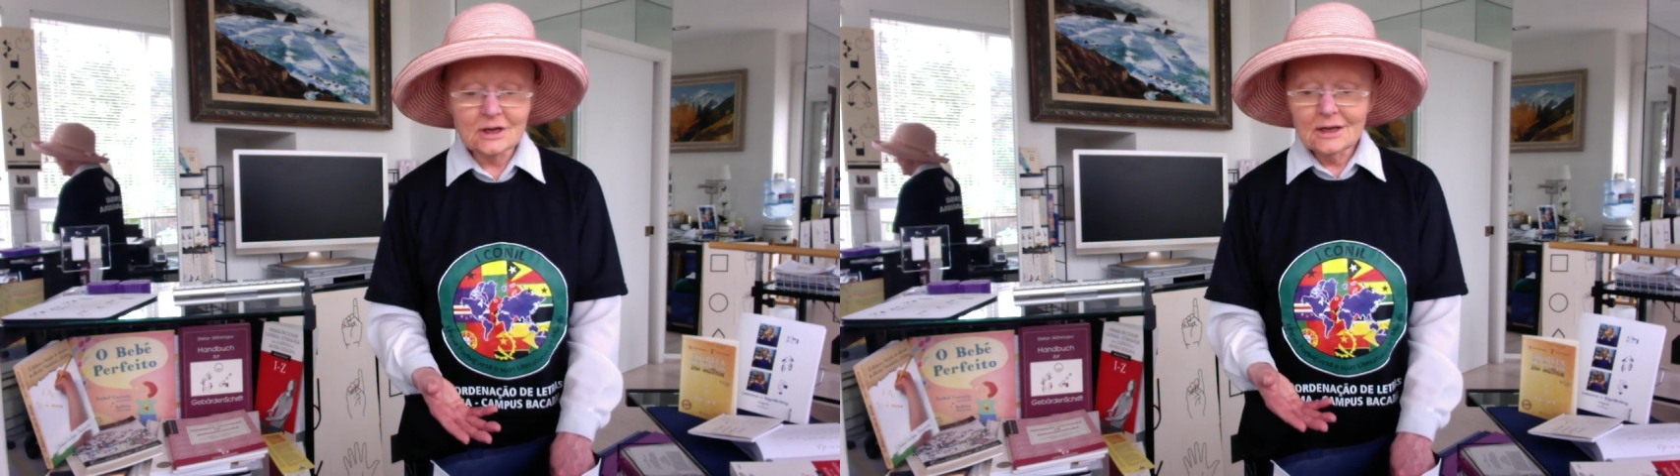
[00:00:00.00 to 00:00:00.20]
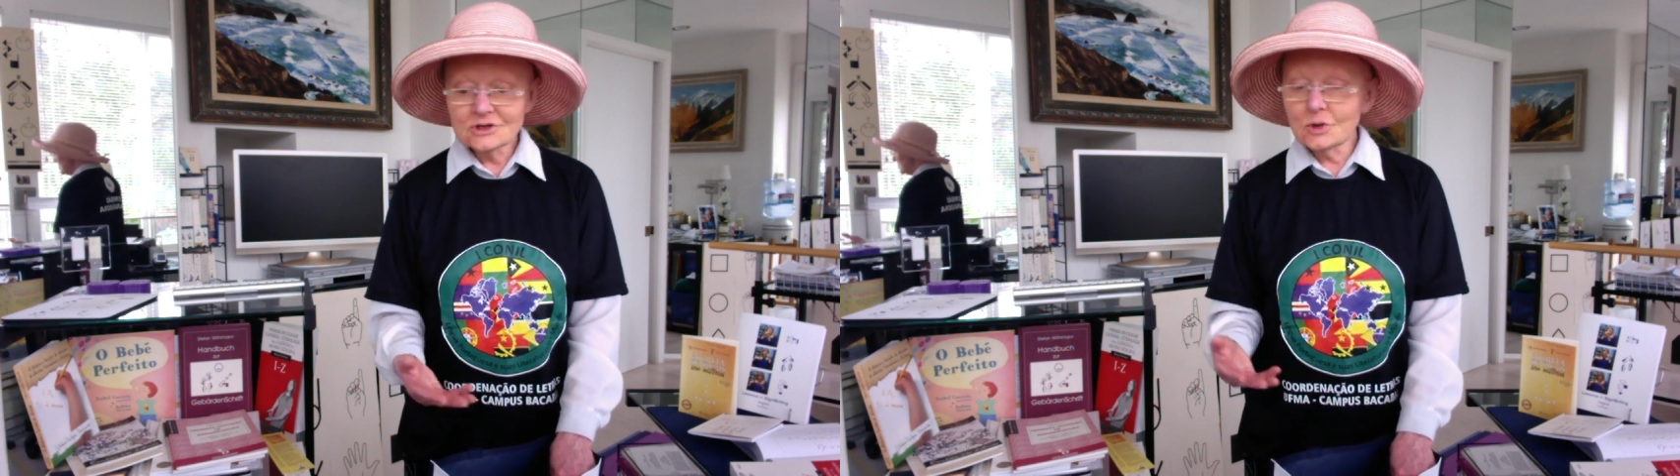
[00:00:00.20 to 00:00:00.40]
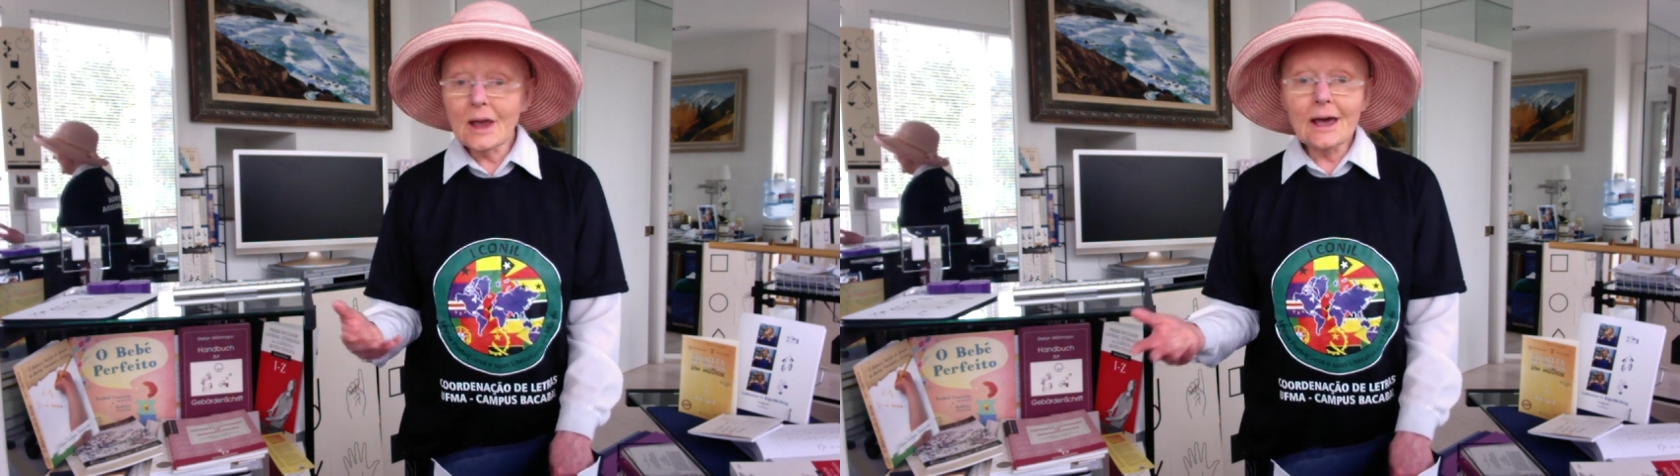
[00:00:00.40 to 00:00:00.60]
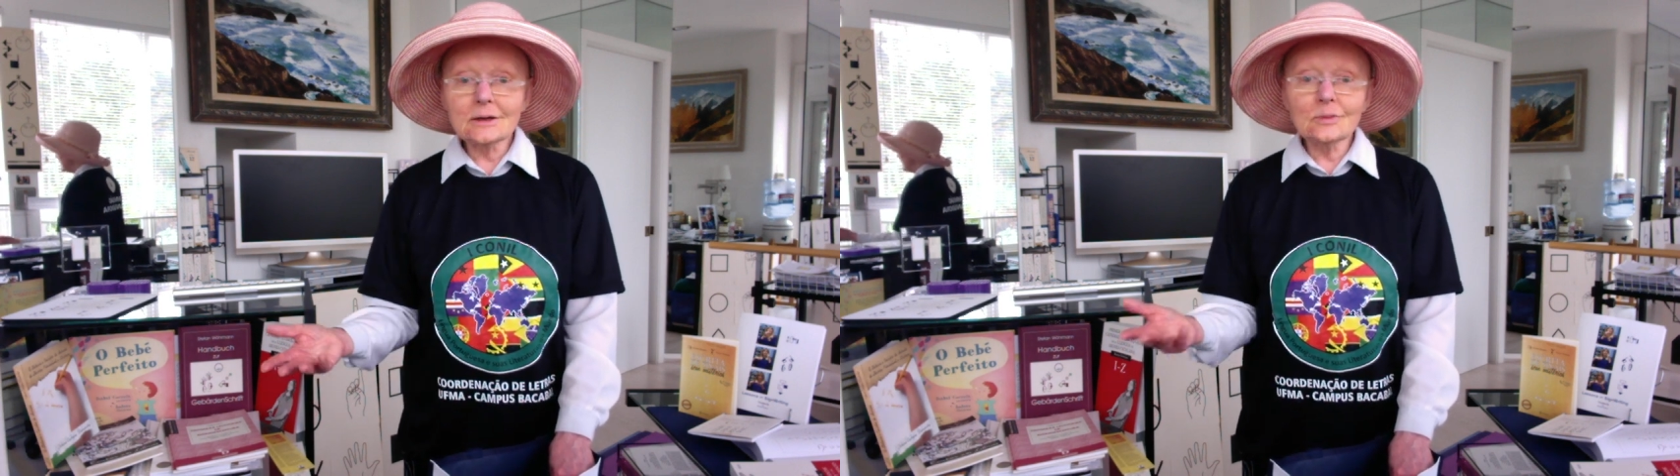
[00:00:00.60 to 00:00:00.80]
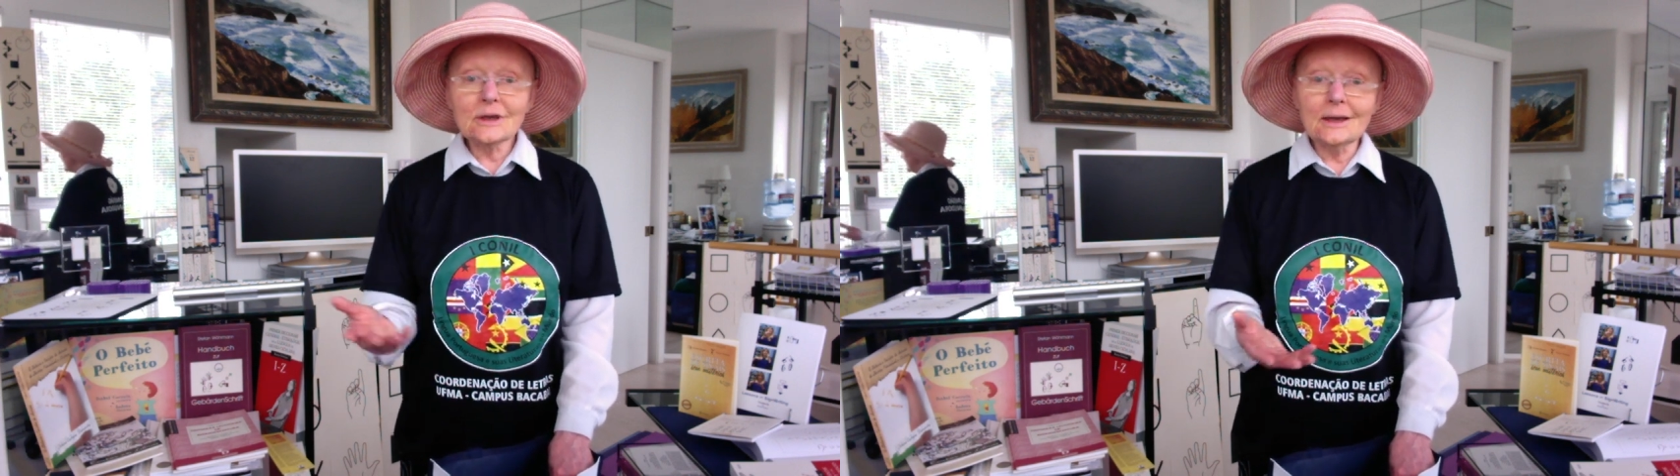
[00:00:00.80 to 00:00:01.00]
So
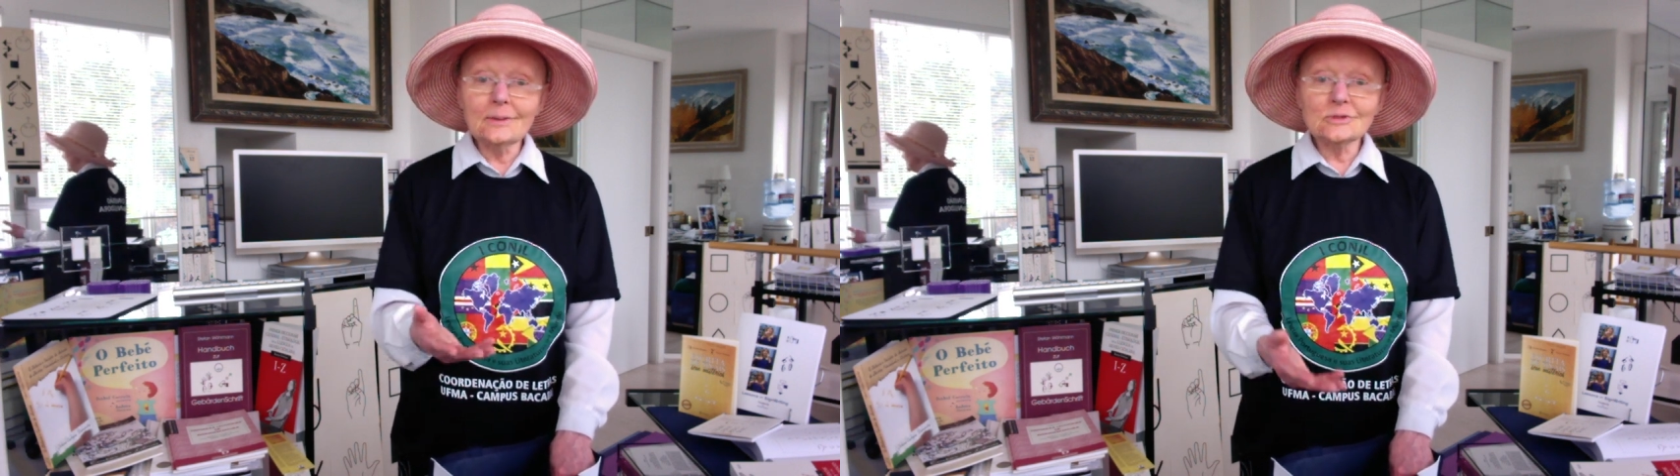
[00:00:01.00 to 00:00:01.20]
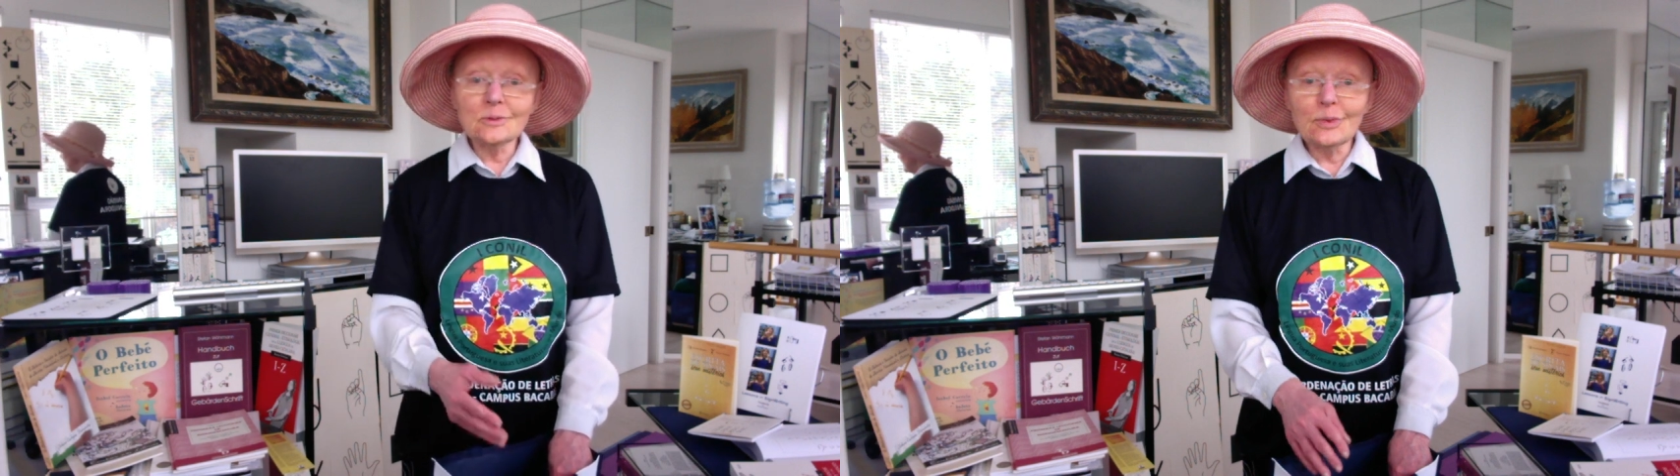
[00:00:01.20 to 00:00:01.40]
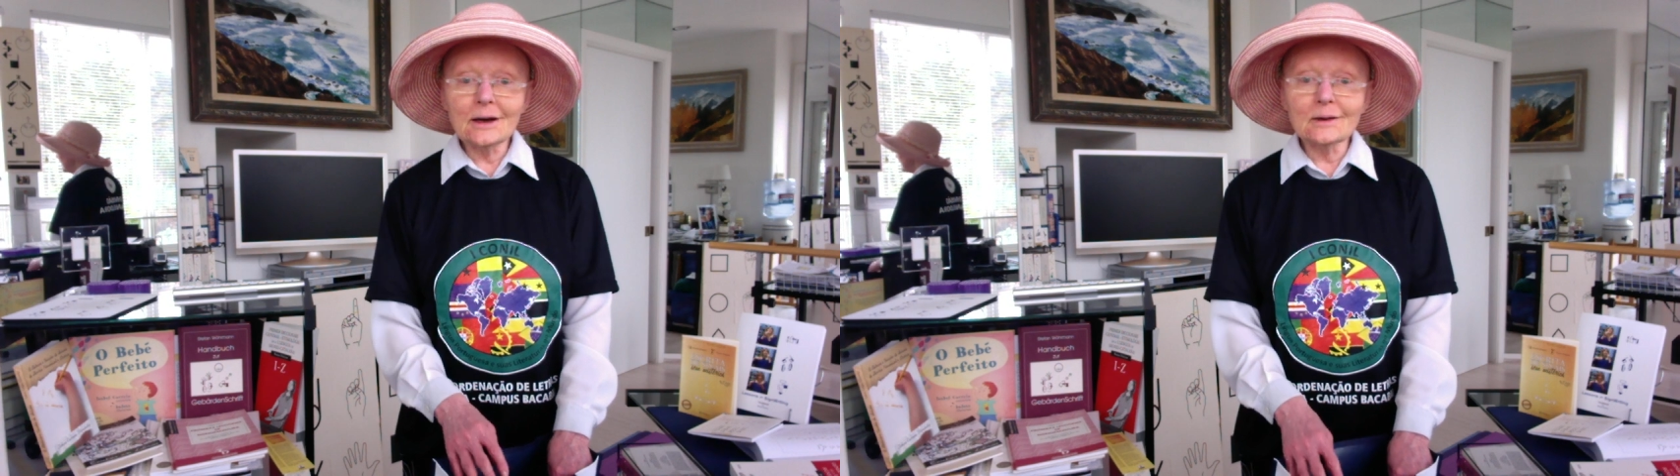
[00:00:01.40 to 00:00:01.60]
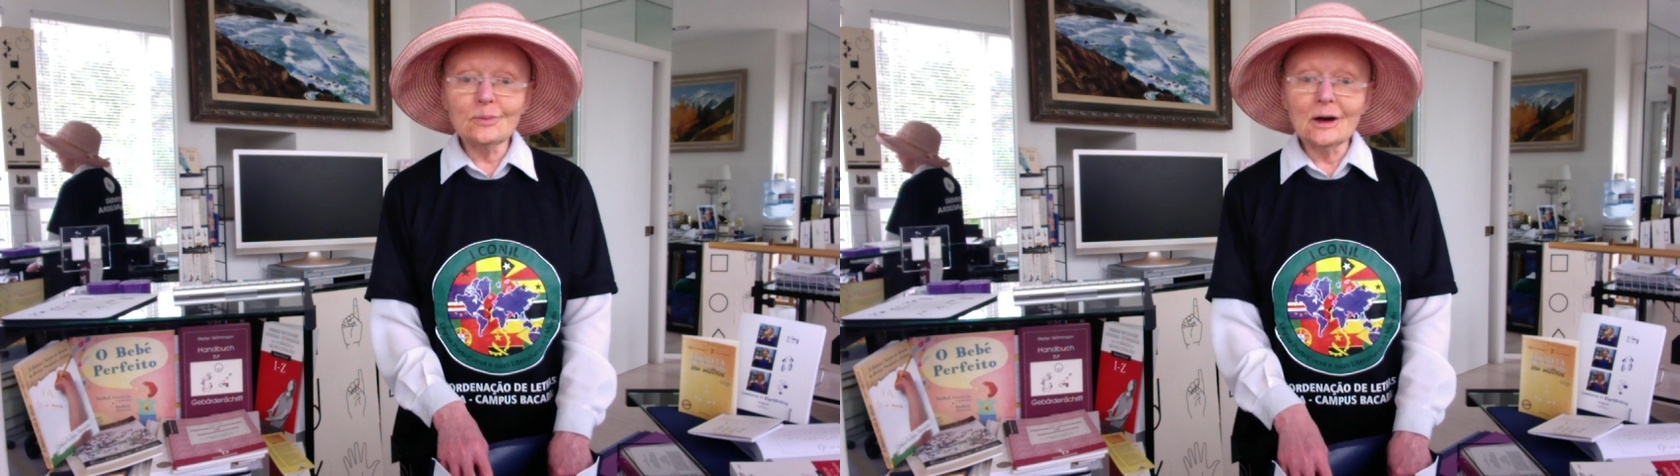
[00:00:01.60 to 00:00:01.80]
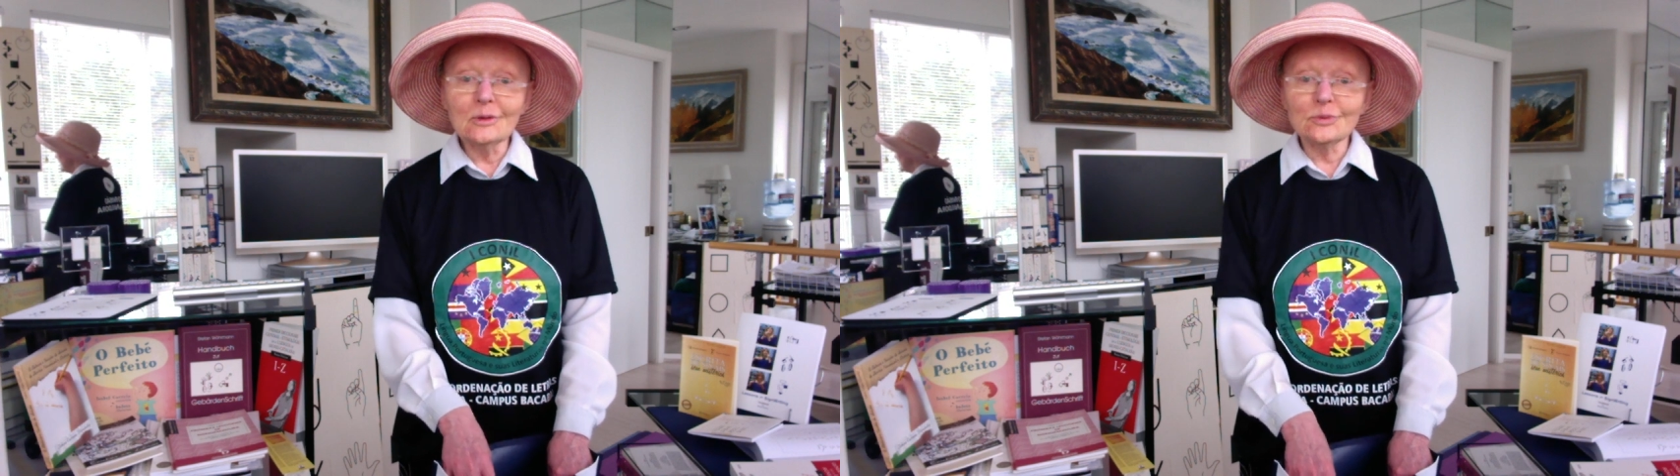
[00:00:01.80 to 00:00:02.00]
Adam came to Bacabal,